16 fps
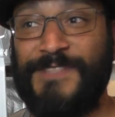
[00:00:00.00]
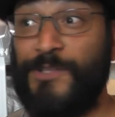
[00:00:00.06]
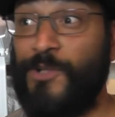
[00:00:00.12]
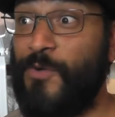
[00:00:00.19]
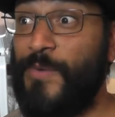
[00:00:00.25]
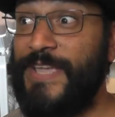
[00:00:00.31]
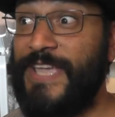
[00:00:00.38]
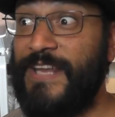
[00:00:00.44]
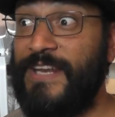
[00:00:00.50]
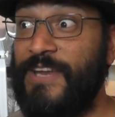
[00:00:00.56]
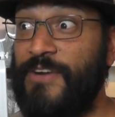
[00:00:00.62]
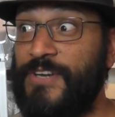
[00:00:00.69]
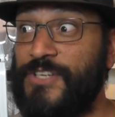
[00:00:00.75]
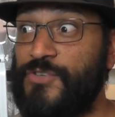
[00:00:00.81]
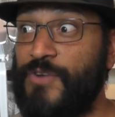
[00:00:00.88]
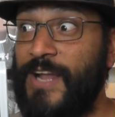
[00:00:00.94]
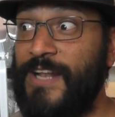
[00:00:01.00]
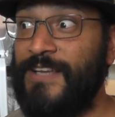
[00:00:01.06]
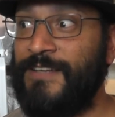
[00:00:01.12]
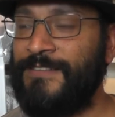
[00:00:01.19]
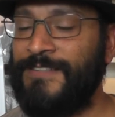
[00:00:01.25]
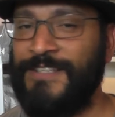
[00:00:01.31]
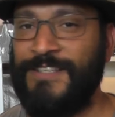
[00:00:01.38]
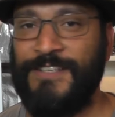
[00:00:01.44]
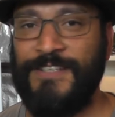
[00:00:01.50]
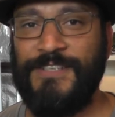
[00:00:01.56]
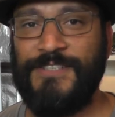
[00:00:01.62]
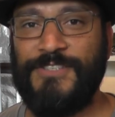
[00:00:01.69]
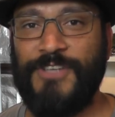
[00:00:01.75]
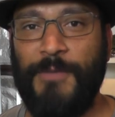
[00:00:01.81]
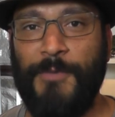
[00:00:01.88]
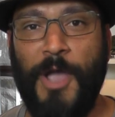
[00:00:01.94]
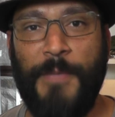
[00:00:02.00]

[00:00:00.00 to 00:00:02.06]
Long weekend here in Australia. So I'm